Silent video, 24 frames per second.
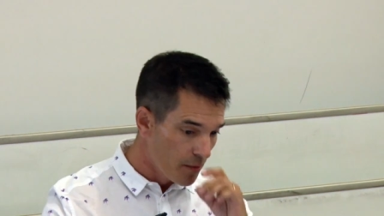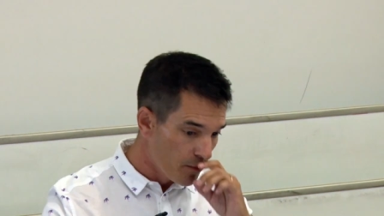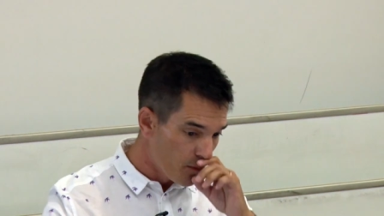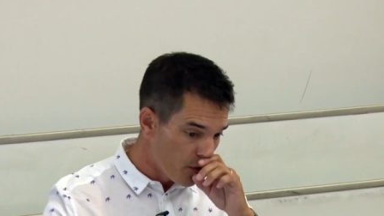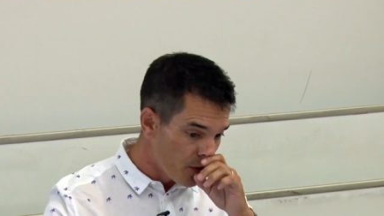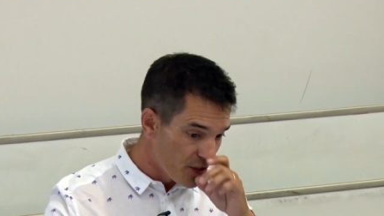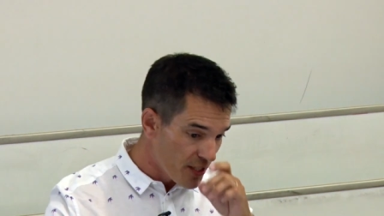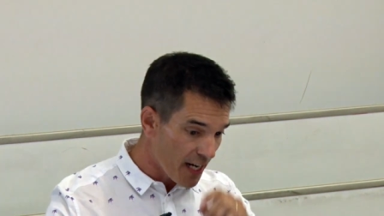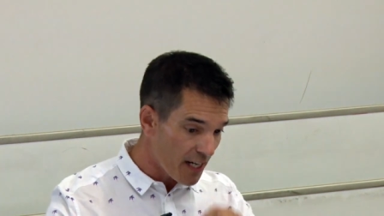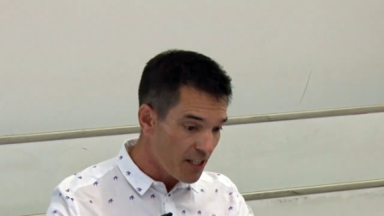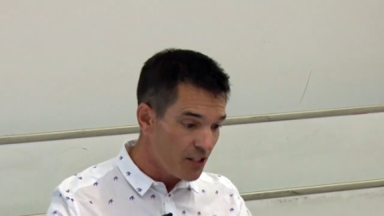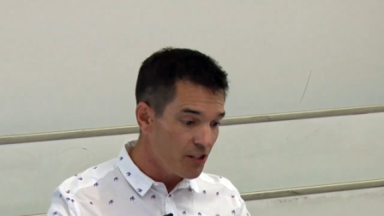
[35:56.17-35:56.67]

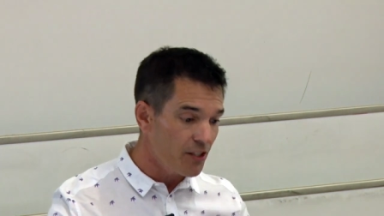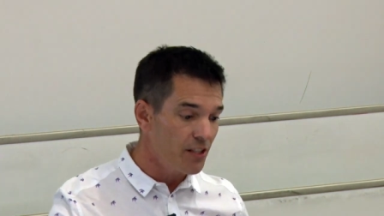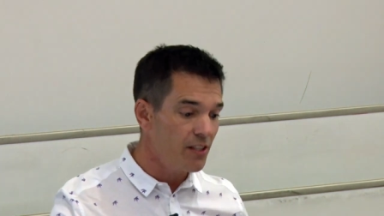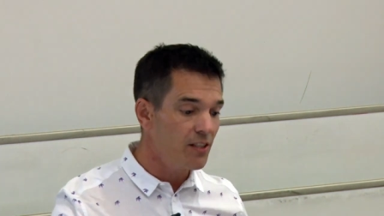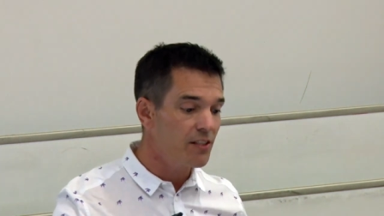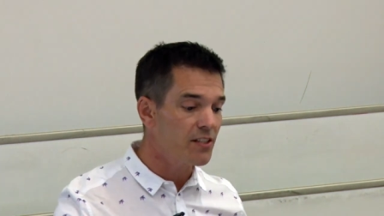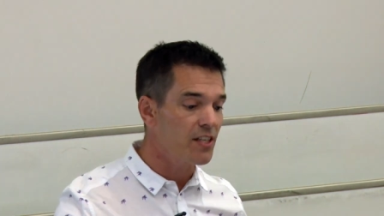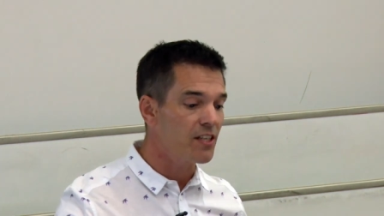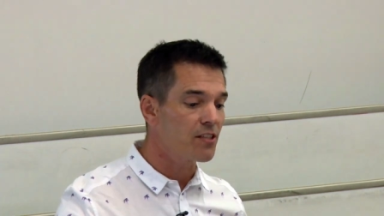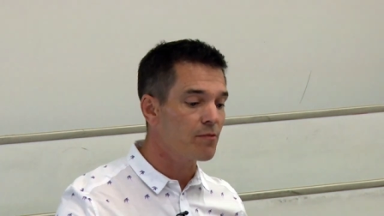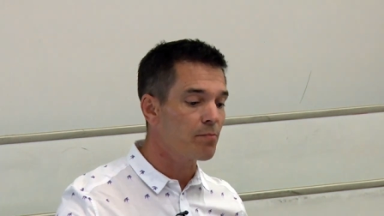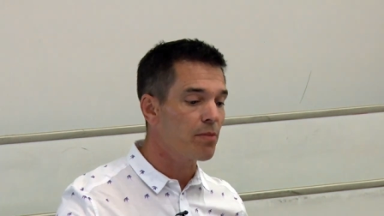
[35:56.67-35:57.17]

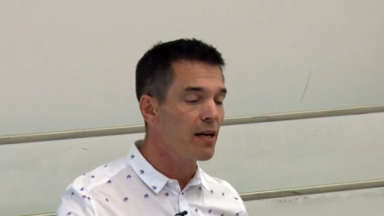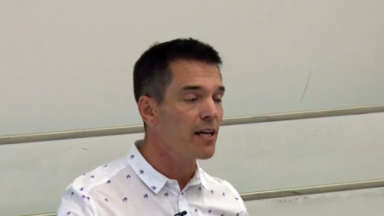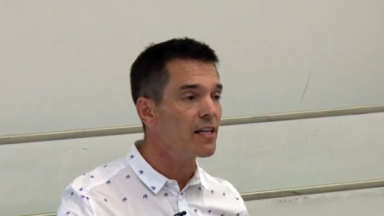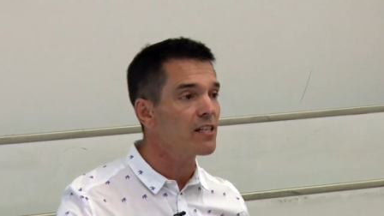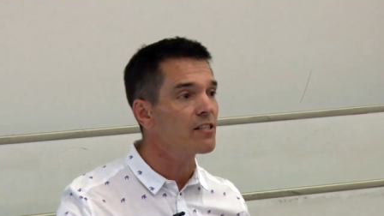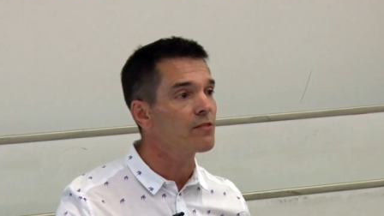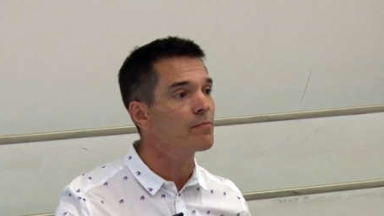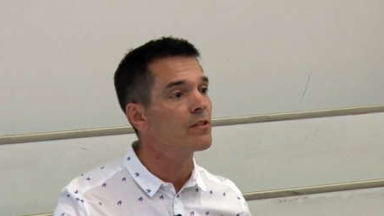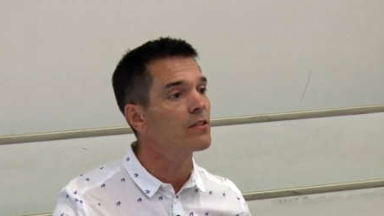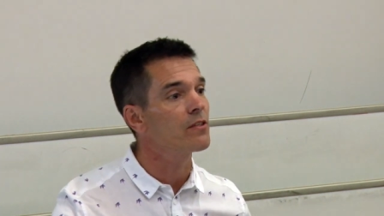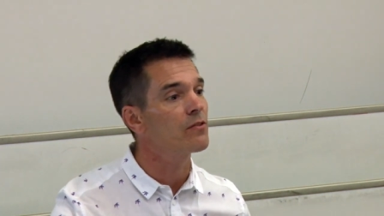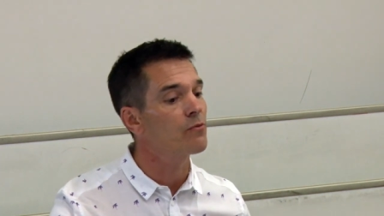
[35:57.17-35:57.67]
projections,
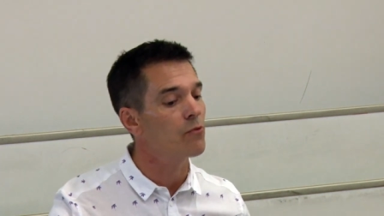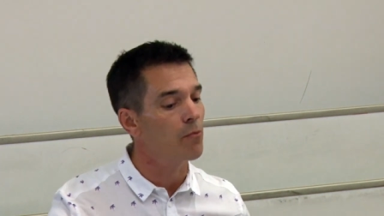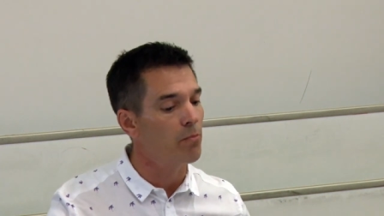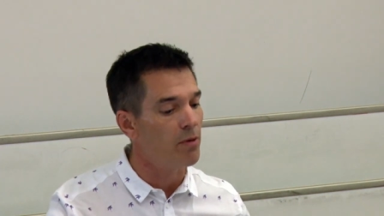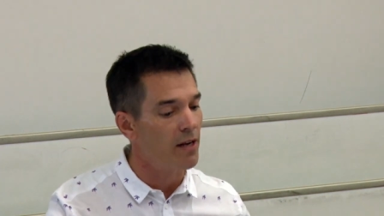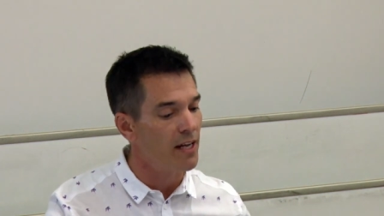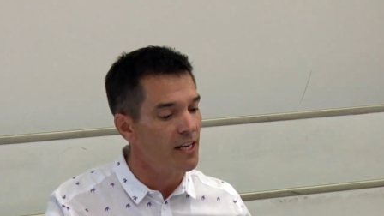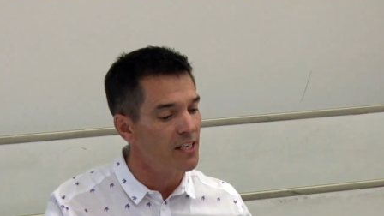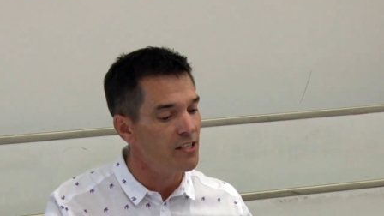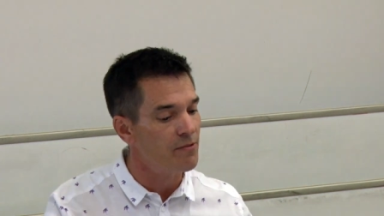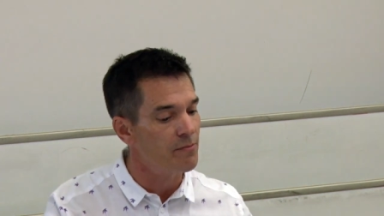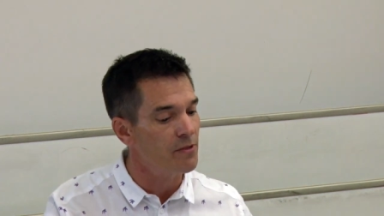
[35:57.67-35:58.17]
displacements,
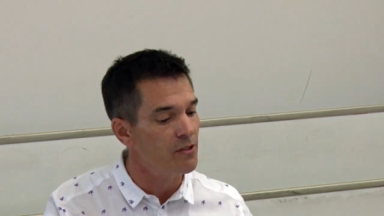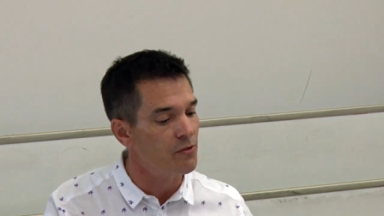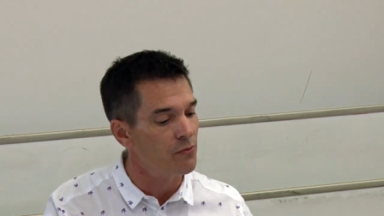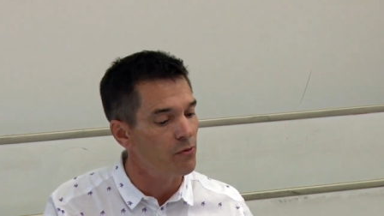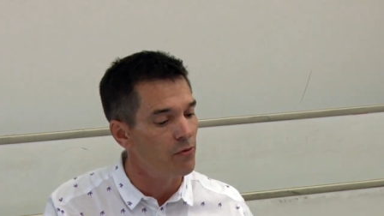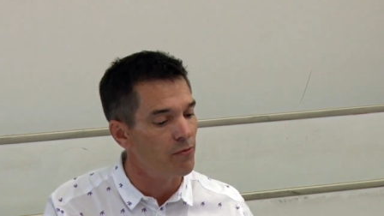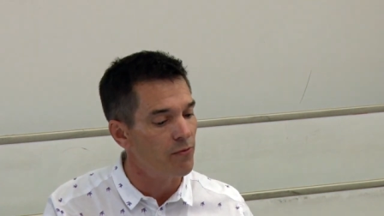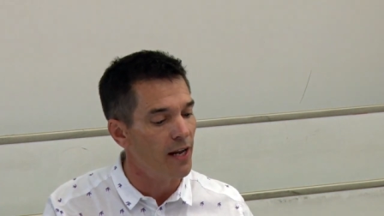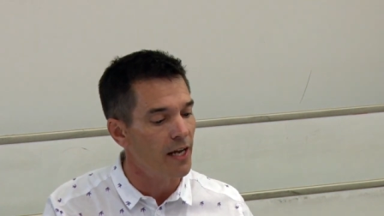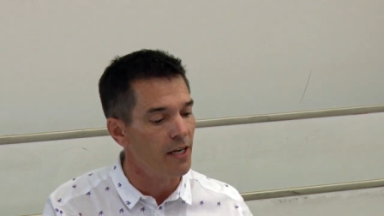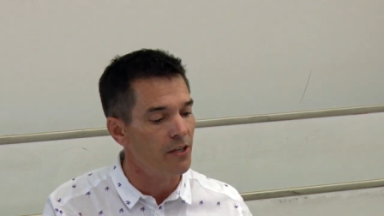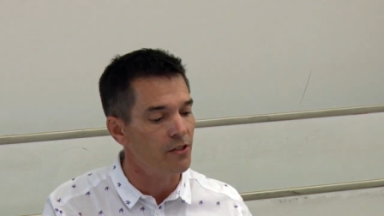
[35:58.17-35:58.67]
replacements,
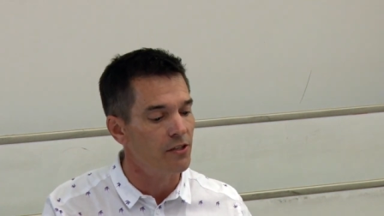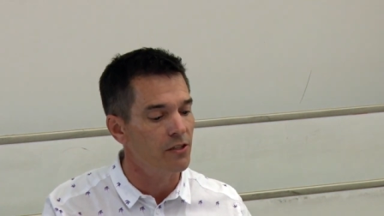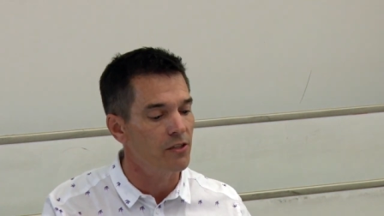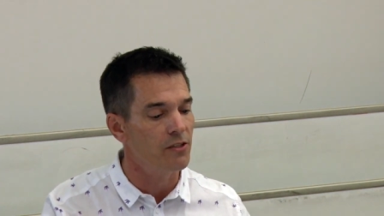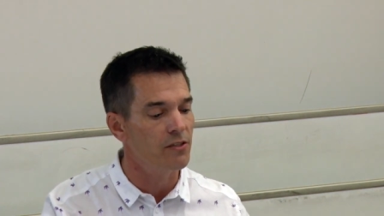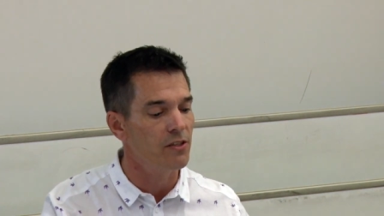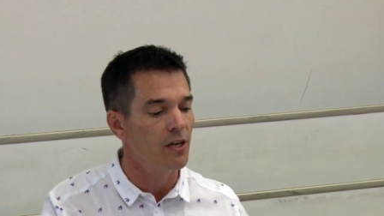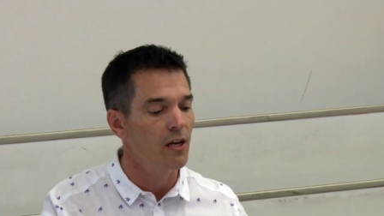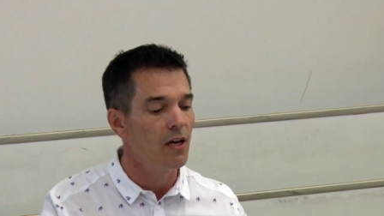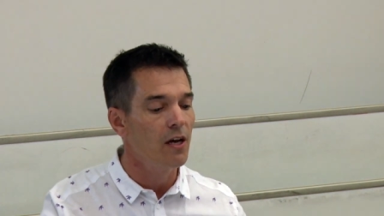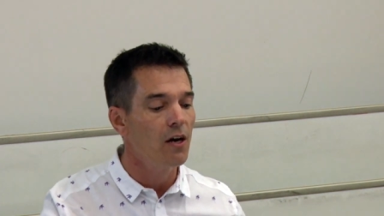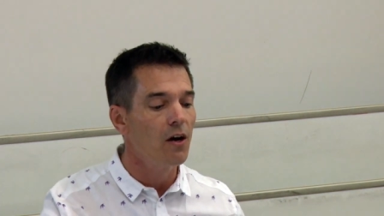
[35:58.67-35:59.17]

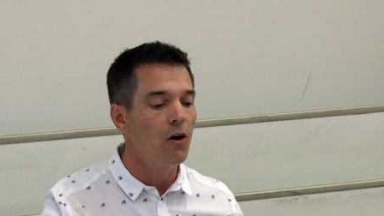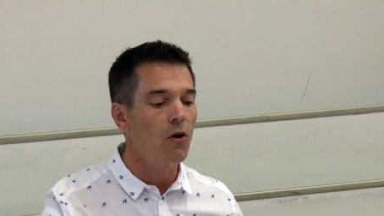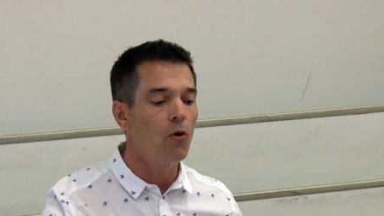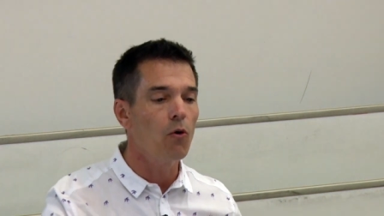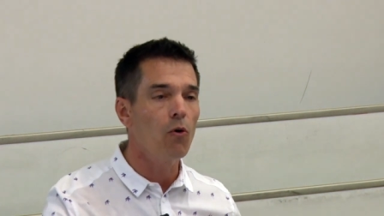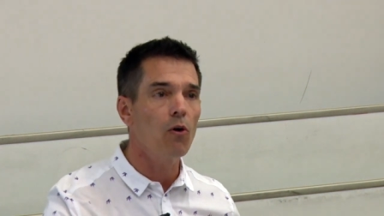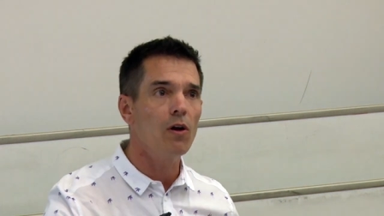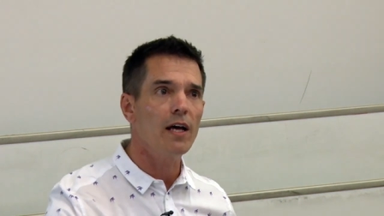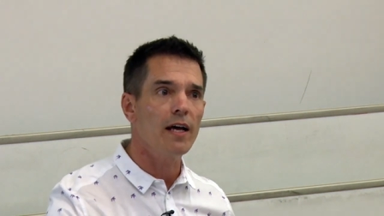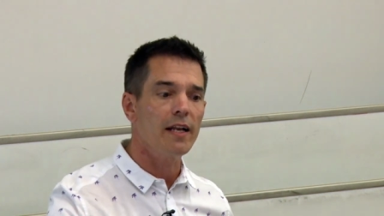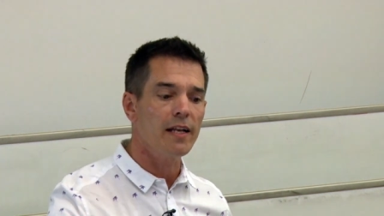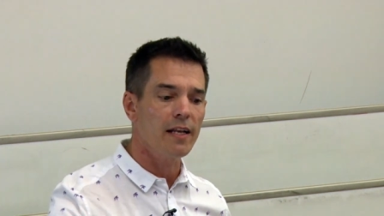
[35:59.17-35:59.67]
reflections,
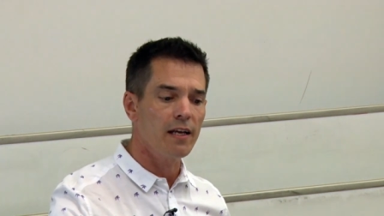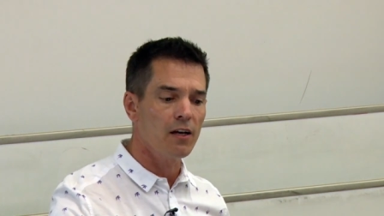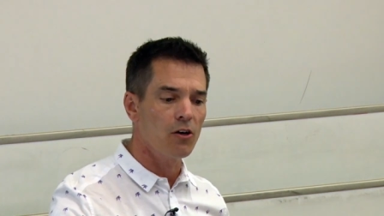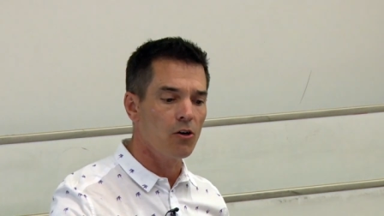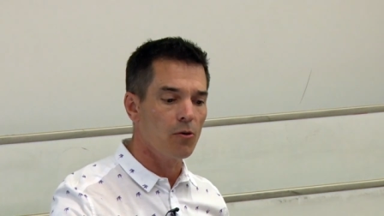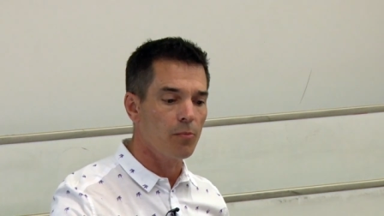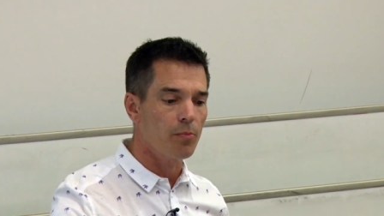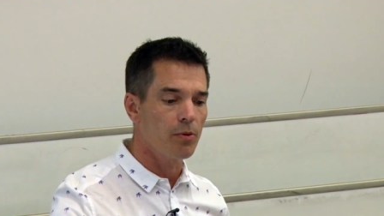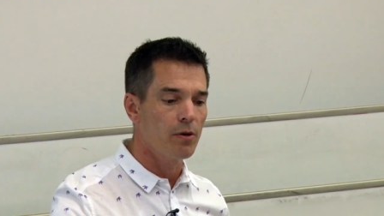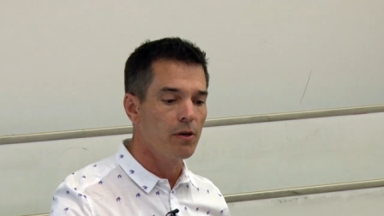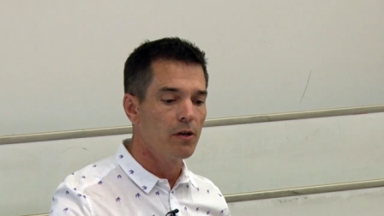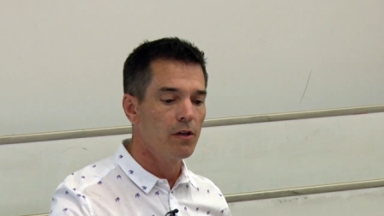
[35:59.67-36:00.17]
all adding
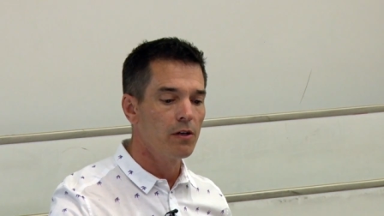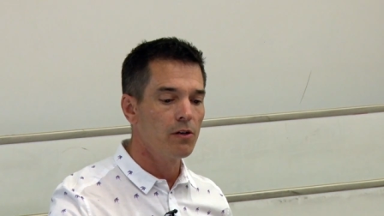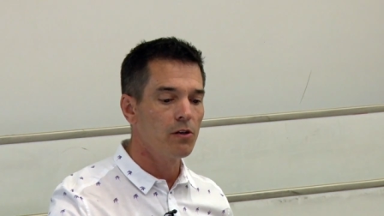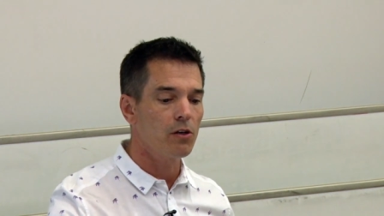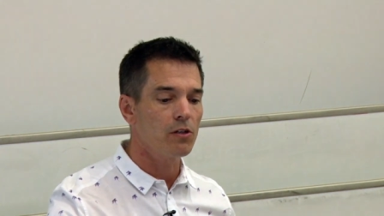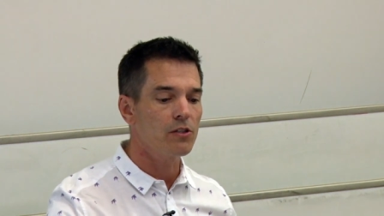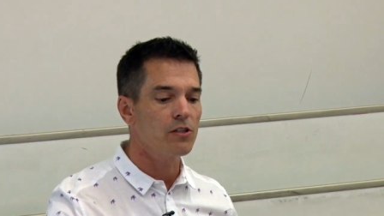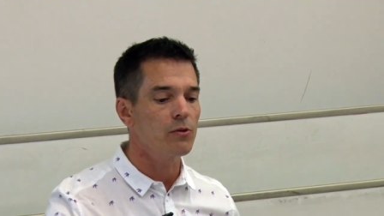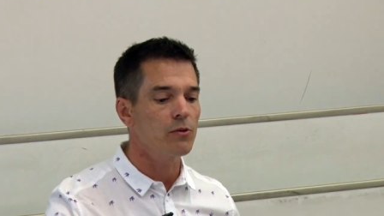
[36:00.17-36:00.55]
up, not